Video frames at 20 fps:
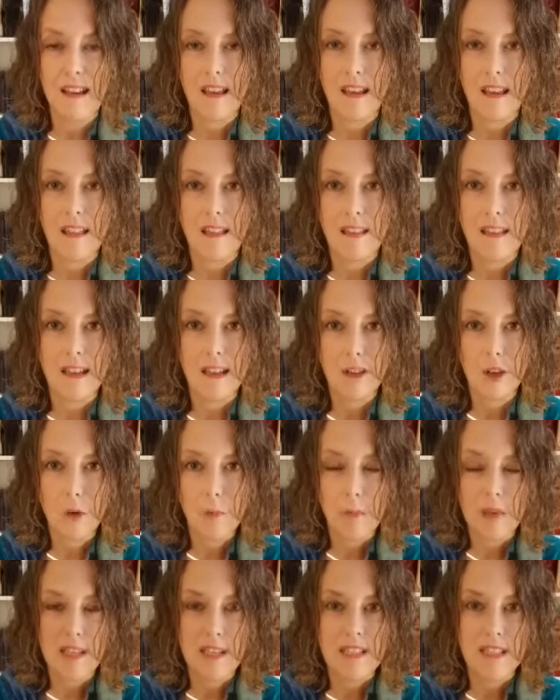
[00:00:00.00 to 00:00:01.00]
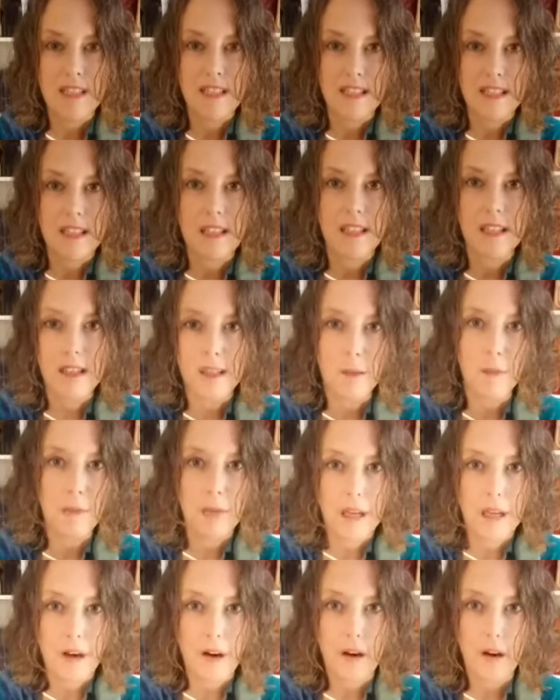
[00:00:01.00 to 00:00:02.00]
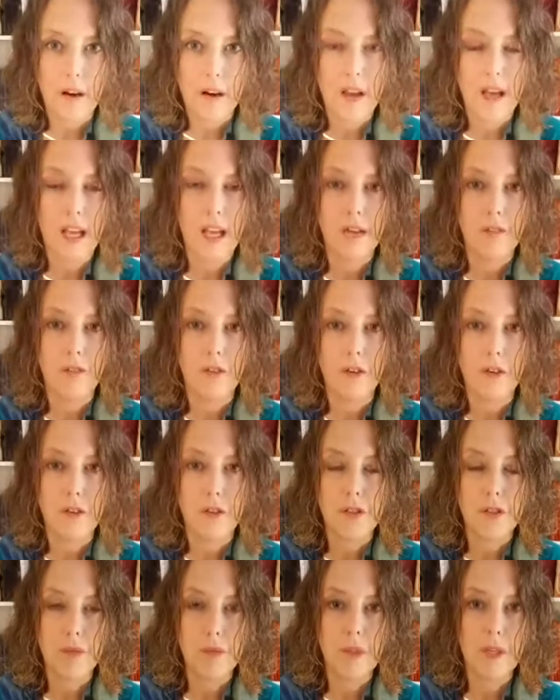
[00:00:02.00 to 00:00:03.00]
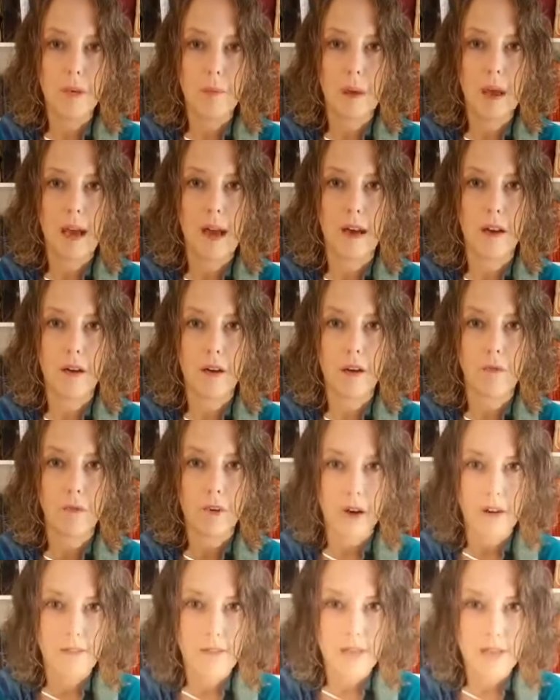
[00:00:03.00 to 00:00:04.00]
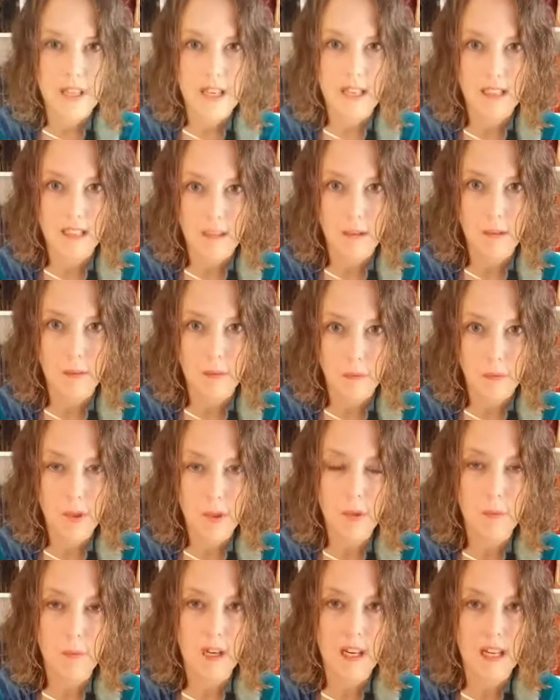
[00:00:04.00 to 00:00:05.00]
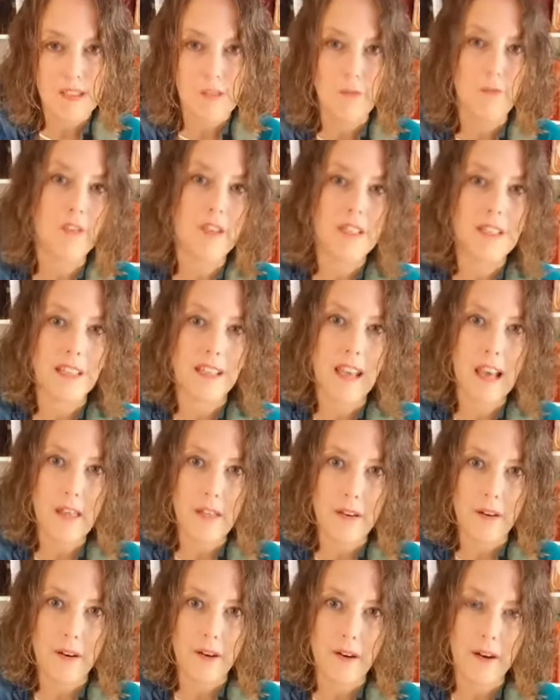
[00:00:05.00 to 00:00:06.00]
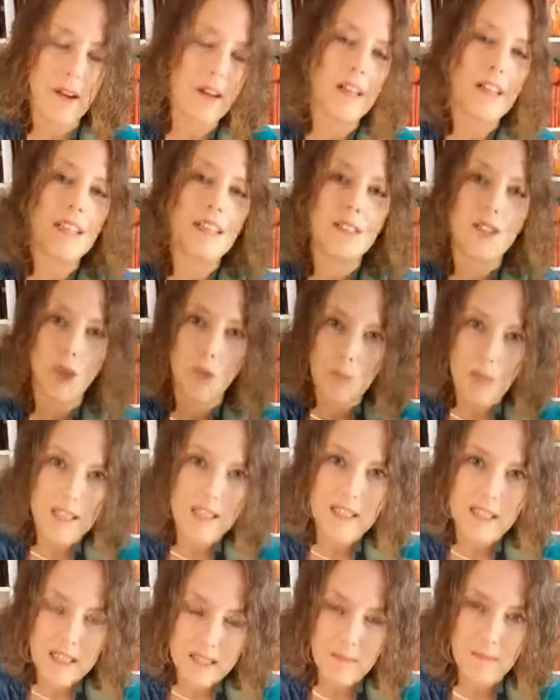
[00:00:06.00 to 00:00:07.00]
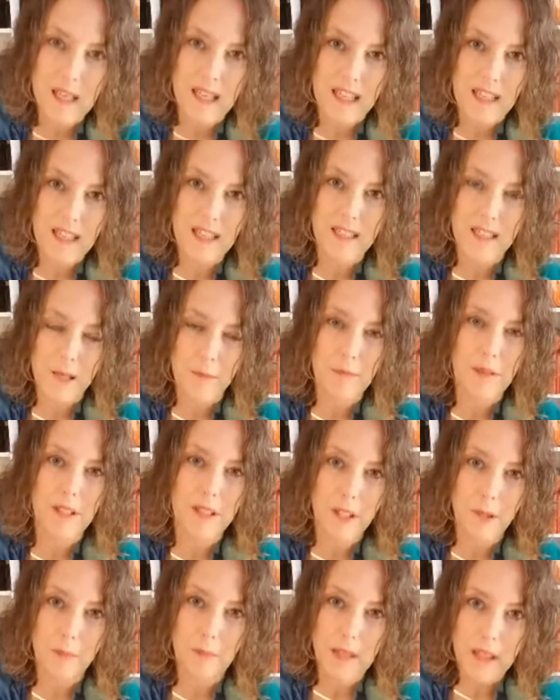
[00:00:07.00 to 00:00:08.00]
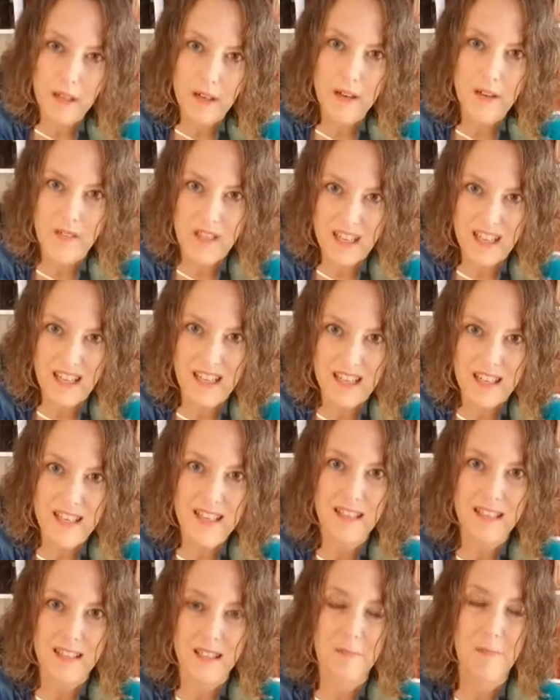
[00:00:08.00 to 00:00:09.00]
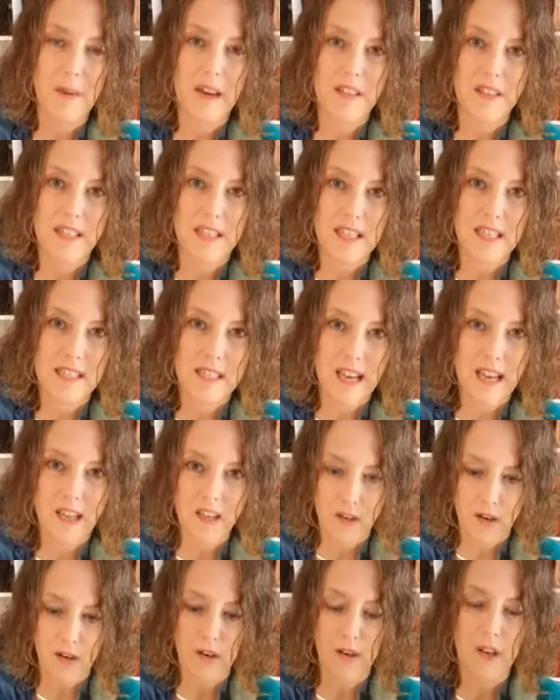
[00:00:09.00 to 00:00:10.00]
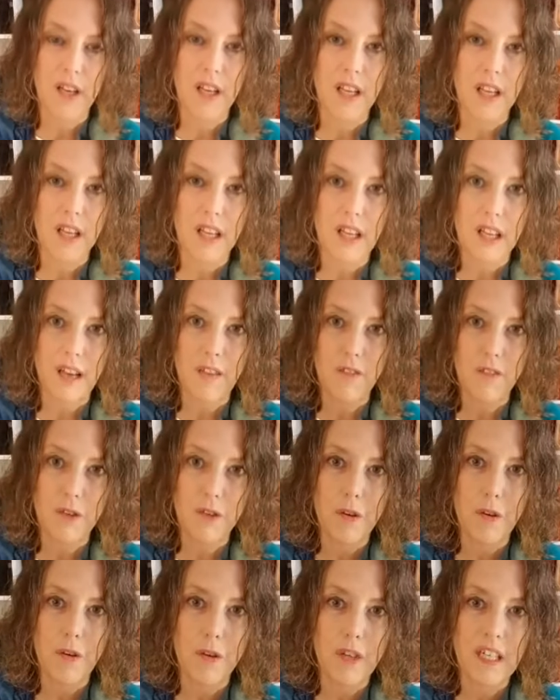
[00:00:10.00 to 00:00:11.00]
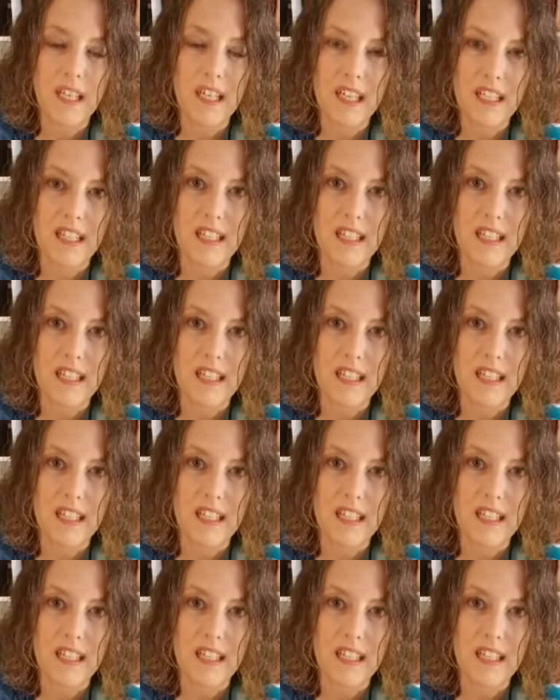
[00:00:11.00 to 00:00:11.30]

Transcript: then your pieces get a little bigger. And if you're doing a pattern where everything you want it to fit together, your pieces might end up a little bigger than intended by the designer if you don't cut